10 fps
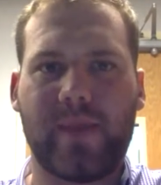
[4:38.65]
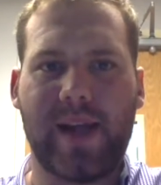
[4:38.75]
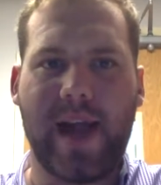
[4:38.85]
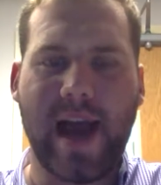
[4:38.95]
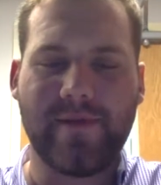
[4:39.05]

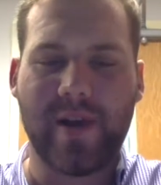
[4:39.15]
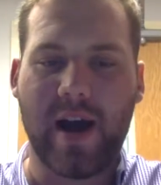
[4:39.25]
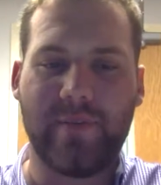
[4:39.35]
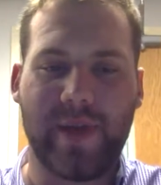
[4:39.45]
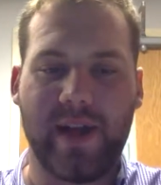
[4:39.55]
have
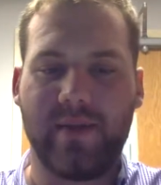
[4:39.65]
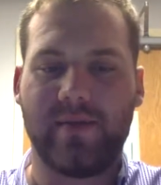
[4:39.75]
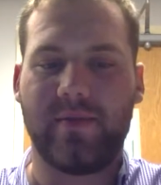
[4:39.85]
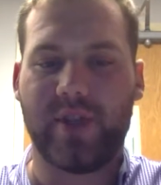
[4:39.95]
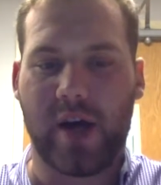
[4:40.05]
not been
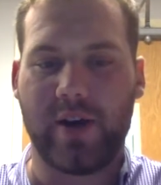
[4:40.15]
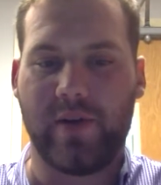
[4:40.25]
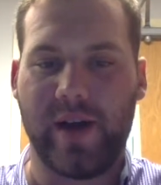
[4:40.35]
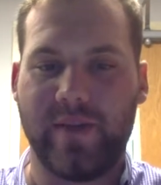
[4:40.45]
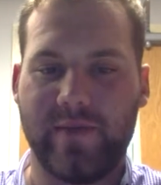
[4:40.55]
taught
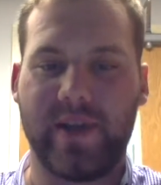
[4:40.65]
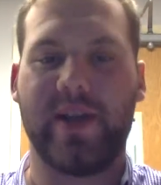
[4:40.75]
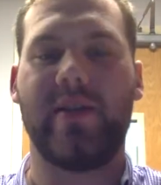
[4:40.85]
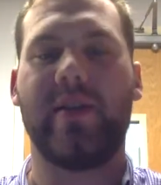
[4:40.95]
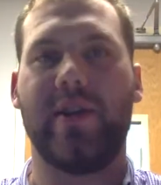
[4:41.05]

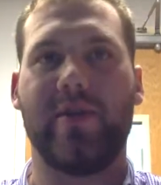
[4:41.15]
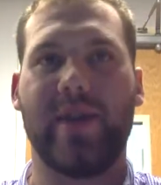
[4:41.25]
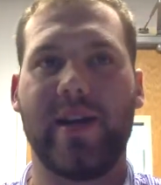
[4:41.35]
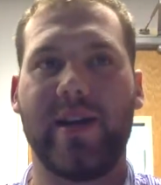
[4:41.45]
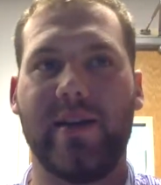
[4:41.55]
creatively,
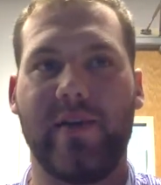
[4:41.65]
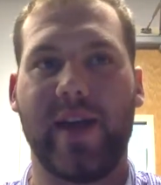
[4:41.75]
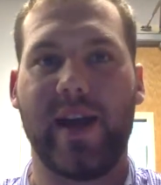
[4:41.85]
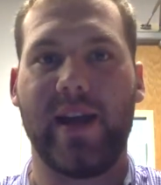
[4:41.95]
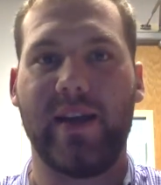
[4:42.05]

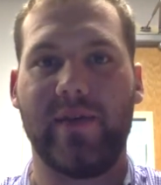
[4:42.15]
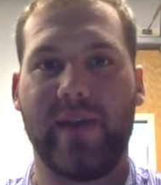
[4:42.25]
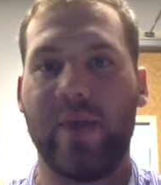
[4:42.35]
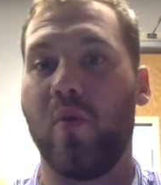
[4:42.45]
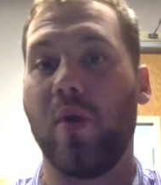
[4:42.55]

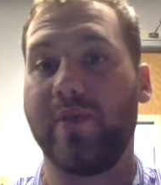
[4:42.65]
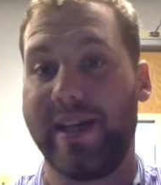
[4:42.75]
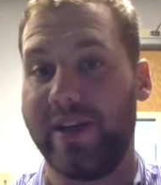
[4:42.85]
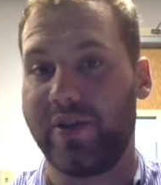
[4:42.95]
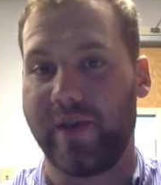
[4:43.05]
they won't
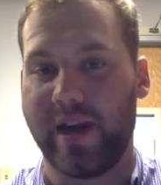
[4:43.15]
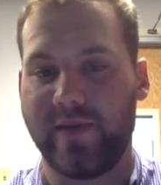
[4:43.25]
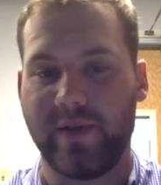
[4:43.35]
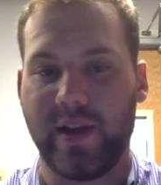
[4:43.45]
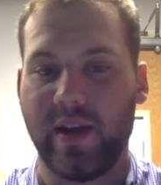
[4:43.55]
teach
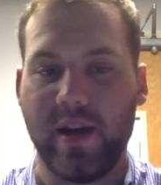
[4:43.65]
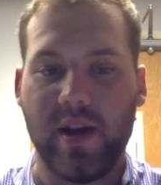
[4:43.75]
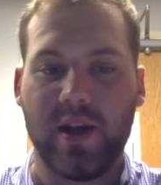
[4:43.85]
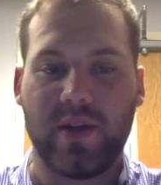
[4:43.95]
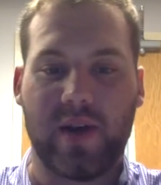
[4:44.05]
creatively.
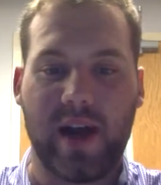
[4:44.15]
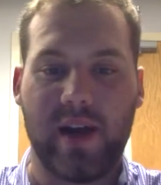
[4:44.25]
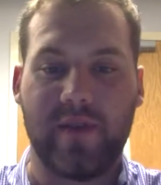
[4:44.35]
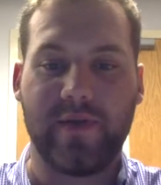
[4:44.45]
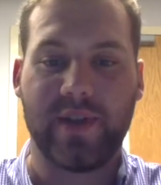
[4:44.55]
So I
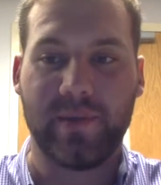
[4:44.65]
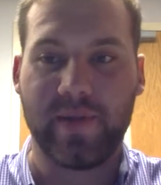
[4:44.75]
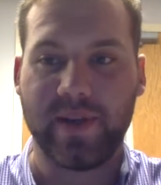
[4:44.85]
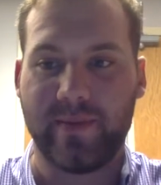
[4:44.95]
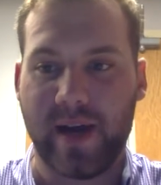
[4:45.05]
have some
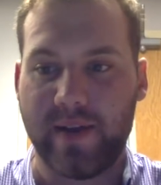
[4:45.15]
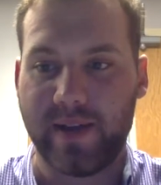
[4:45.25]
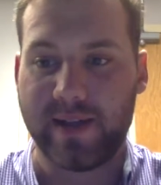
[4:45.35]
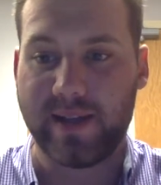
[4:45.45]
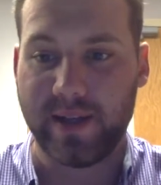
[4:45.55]
friends of mine
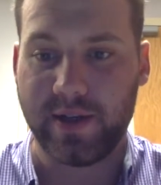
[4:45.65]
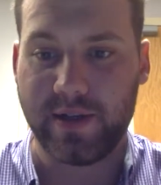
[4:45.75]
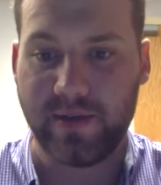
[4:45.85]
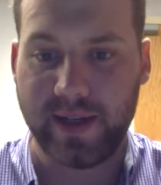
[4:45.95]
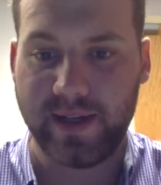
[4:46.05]
that stick
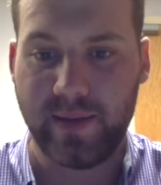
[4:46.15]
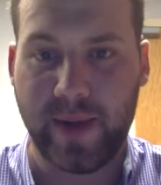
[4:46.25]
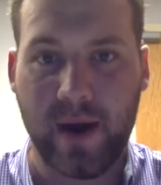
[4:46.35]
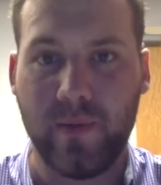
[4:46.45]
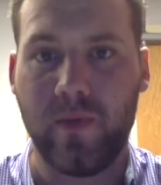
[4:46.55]
straight to their
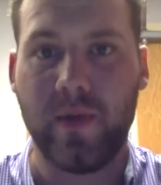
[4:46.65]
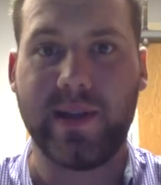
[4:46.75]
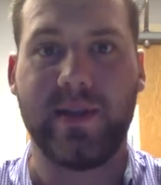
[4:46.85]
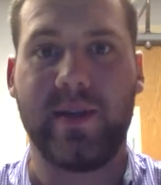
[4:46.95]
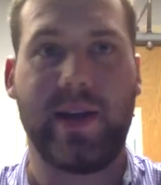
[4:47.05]

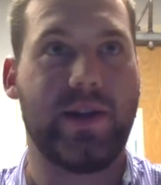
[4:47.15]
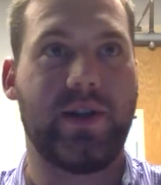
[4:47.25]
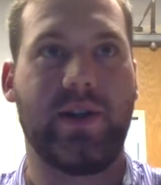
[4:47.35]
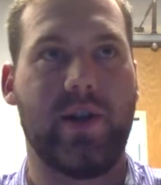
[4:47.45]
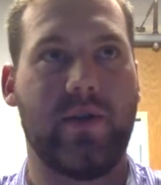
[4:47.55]
PowerPoints, and they
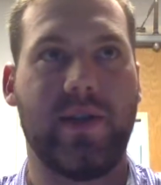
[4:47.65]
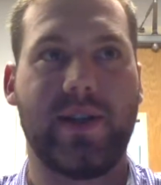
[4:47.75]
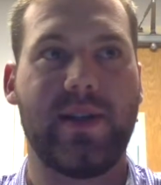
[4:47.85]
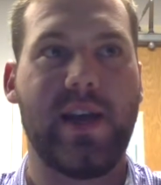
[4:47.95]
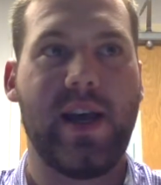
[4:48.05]
just,
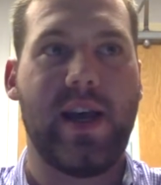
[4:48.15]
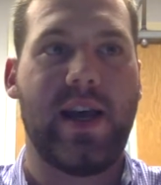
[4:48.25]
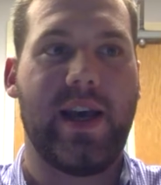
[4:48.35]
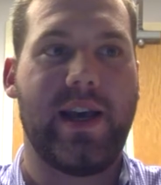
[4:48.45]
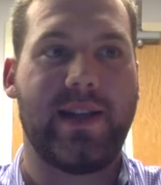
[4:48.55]

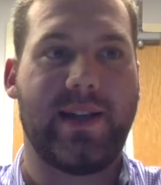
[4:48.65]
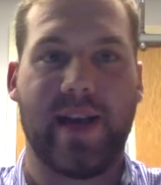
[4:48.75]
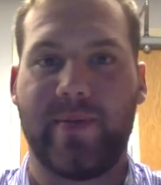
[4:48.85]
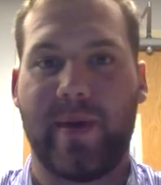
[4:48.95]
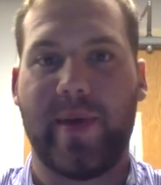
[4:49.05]
it is
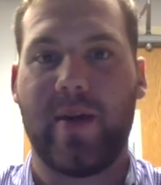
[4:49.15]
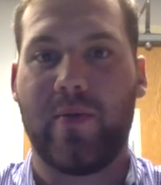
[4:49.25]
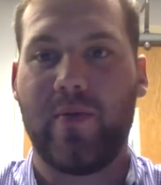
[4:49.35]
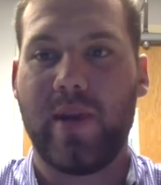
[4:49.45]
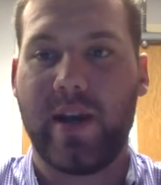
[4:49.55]
death by
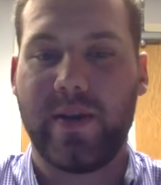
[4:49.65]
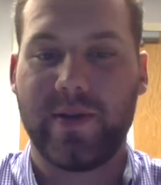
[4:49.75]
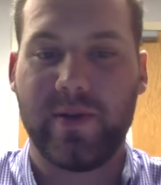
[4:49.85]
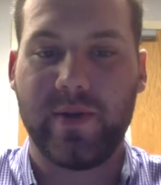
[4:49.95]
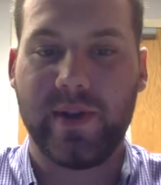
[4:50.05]
PowerPoint, and there's
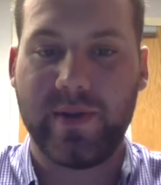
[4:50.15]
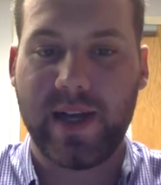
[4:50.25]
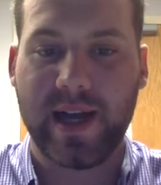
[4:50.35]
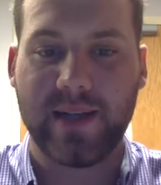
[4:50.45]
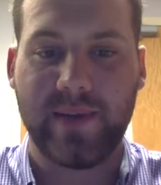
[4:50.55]
no
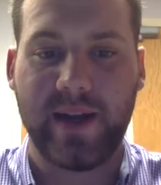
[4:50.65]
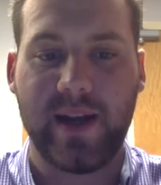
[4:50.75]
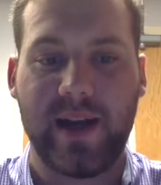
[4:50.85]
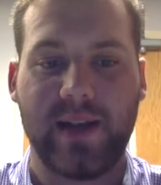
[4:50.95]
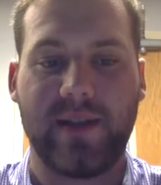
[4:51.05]
enthusiasm in
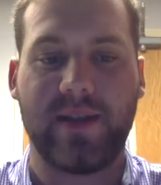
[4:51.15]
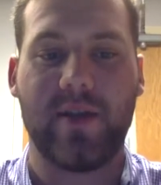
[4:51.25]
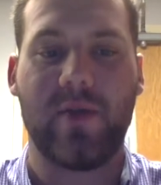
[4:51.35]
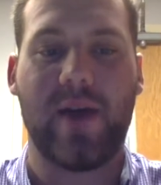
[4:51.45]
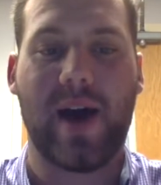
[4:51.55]
it. And
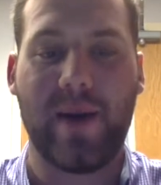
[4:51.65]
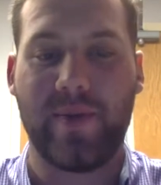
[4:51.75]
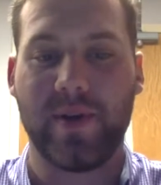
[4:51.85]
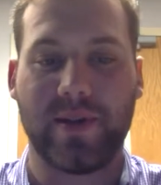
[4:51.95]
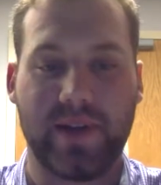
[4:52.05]
so I
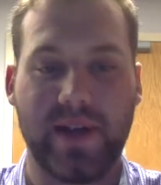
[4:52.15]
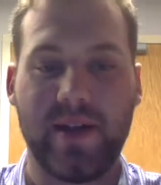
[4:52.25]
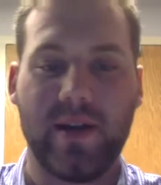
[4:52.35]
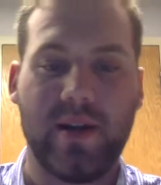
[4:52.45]
personally